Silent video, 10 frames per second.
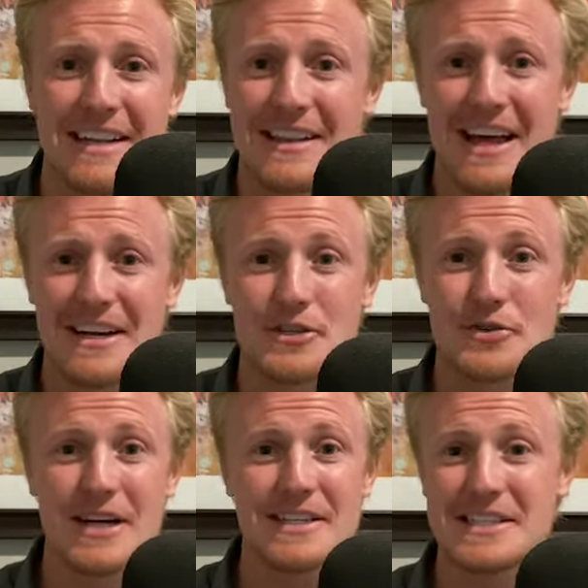and a lot of
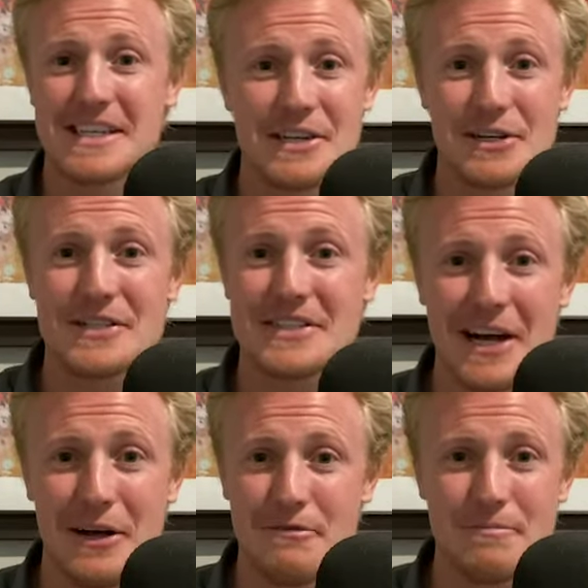trust in
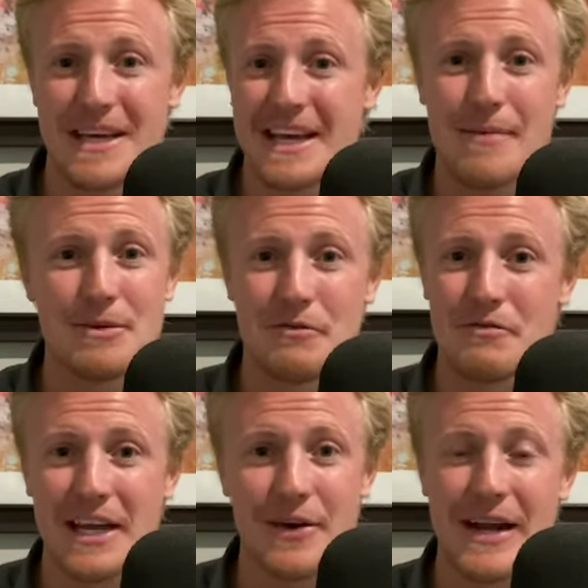yourself, being able to
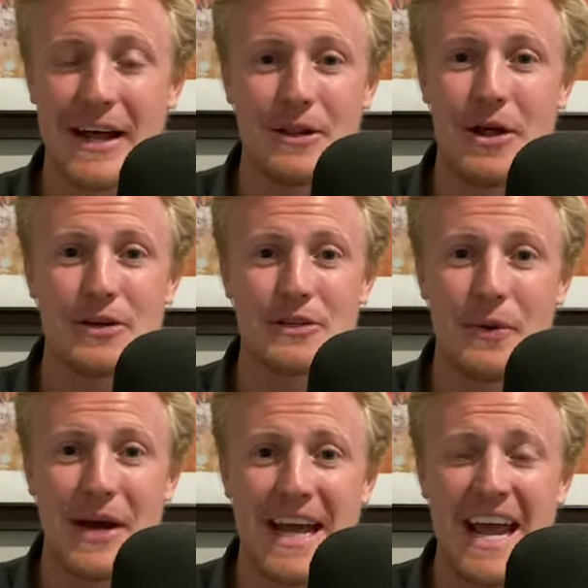figure it out along the
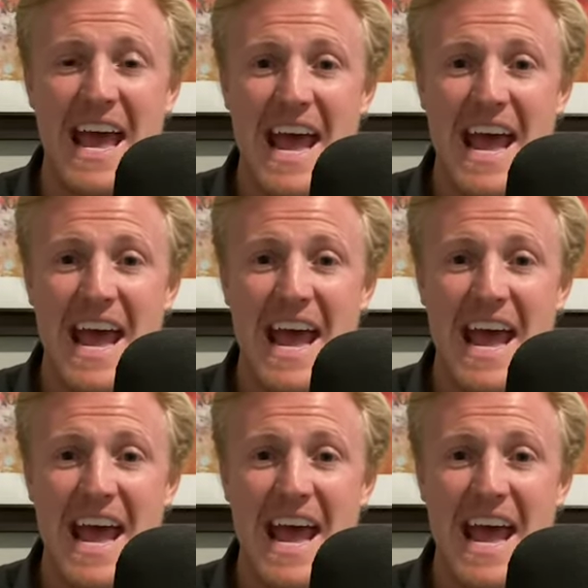way.